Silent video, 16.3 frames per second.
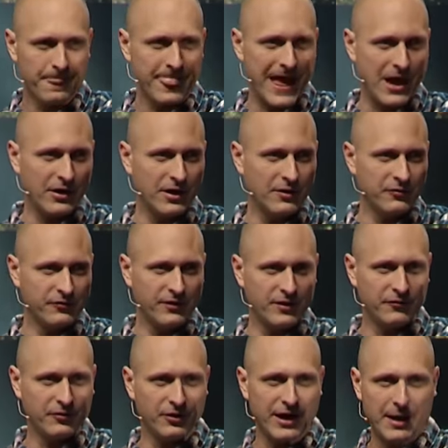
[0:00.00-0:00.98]
Now, if,
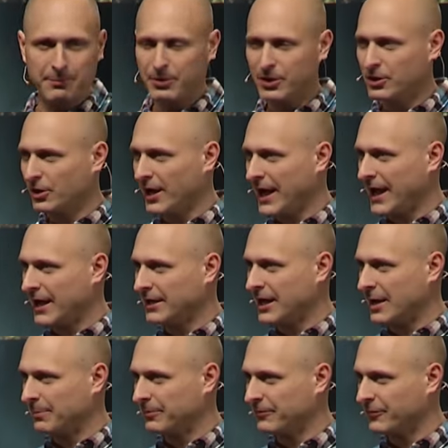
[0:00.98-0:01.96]
if you're not putting your hand
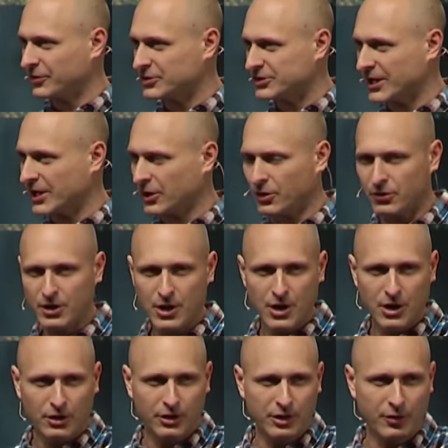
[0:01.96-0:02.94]
up, if you're single,
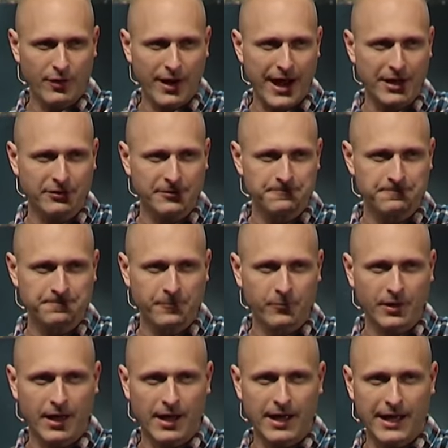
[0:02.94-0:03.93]
look around.
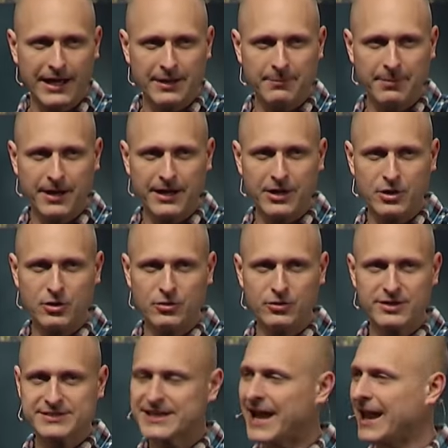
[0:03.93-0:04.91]
Uh, anybody who
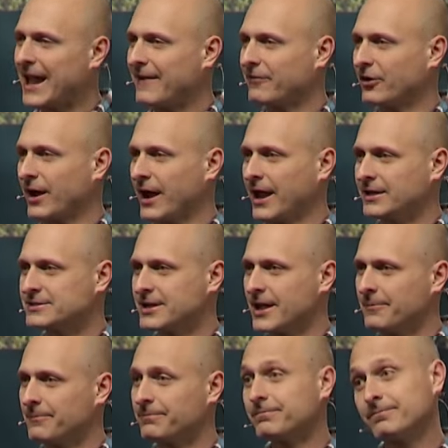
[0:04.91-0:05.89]
does not have their hands up,